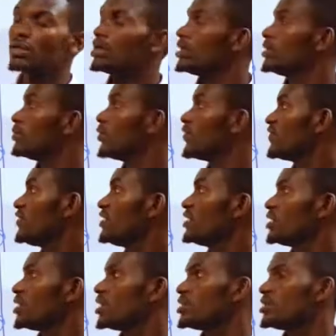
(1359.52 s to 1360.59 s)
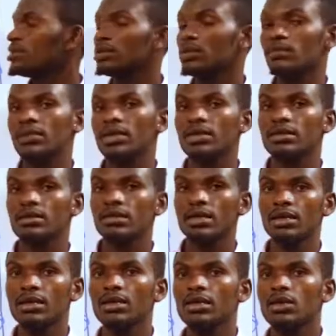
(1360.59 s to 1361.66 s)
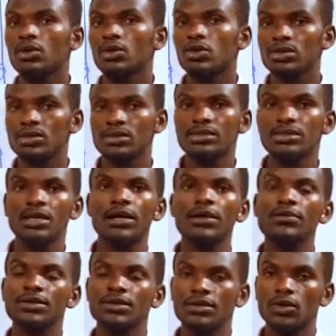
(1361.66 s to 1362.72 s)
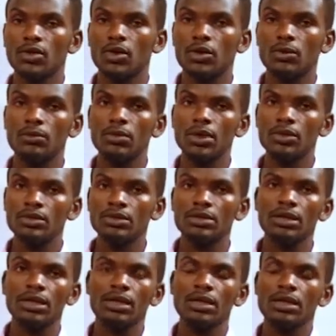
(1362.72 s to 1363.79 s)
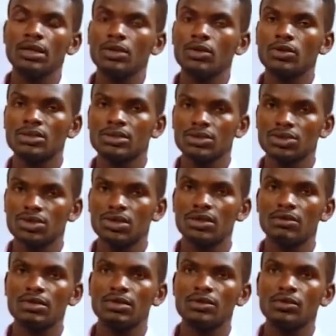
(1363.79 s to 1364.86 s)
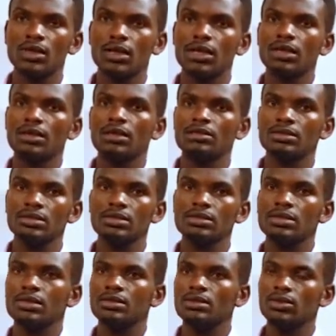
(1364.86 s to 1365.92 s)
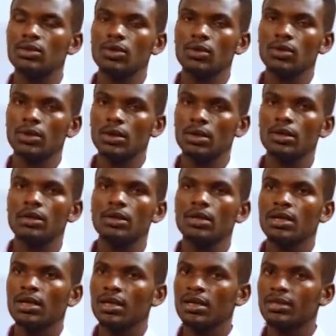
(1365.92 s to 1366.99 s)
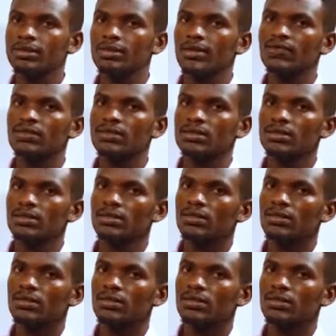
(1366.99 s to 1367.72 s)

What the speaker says: removed and make the cost sharing or brought the cost sharing, where the citizens or the health service